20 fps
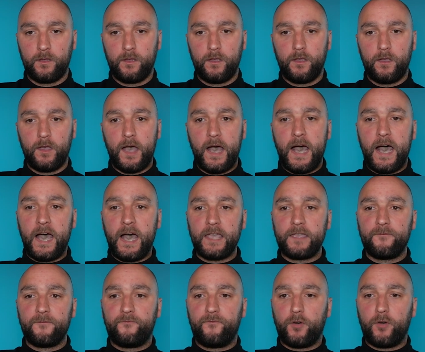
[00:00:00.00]
high
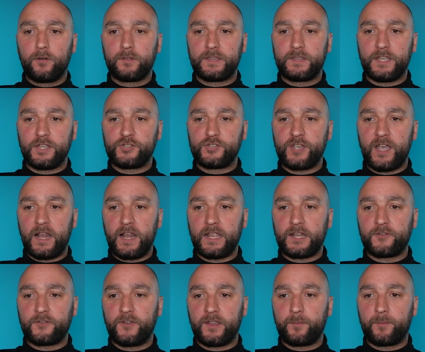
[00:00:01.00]
voltage
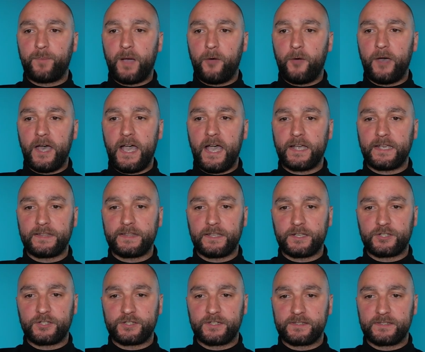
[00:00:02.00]
electric power
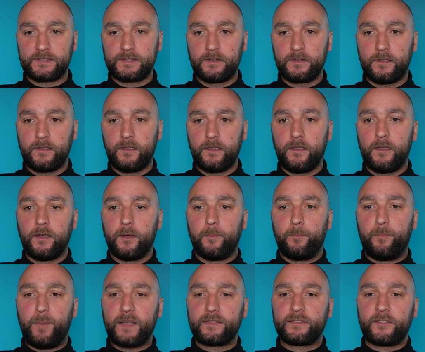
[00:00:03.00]
architectures,
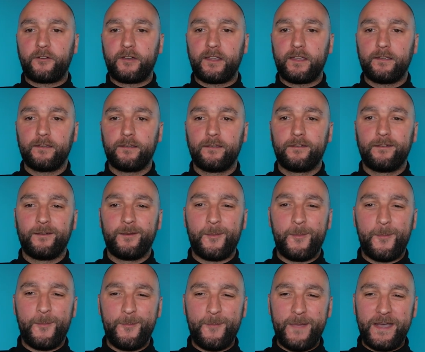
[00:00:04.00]
battery
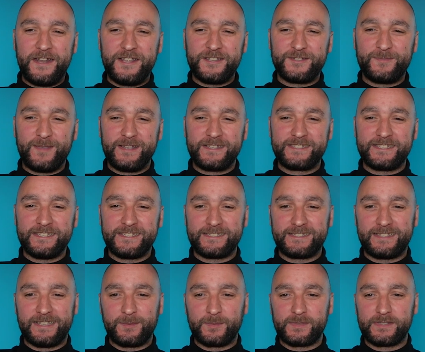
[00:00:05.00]
management
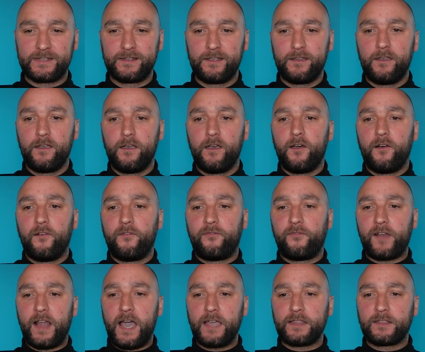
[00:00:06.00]
systems,
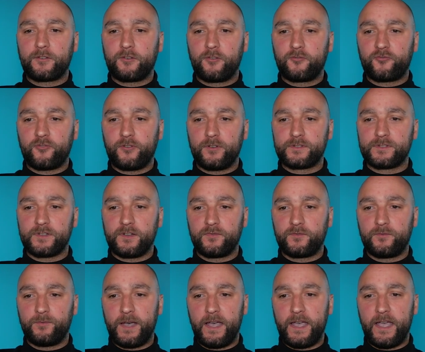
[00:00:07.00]
flight control
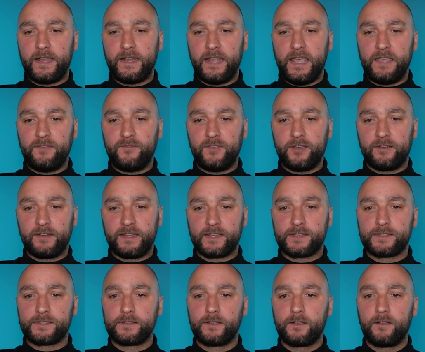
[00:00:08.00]
software and
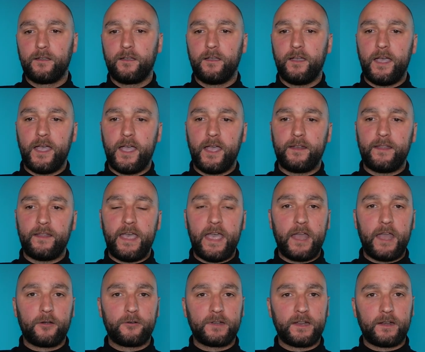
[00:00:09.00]
avionics, and
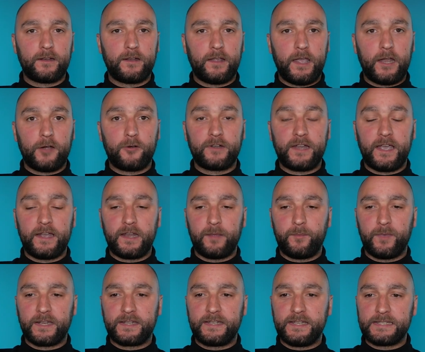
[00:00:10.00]

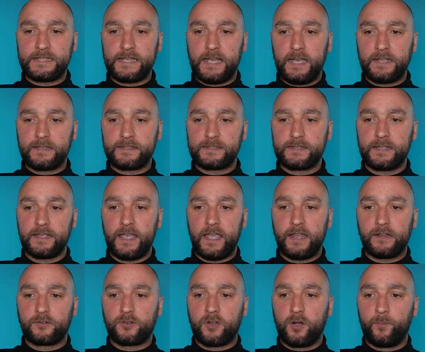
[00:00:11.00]
aerodynamic designs
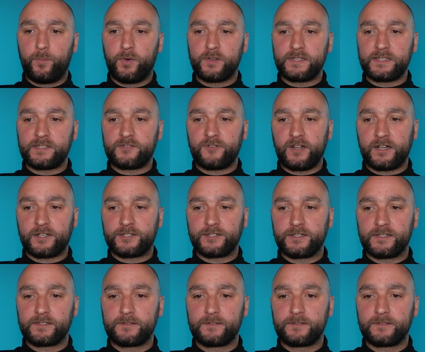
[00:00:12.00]
and composite structures.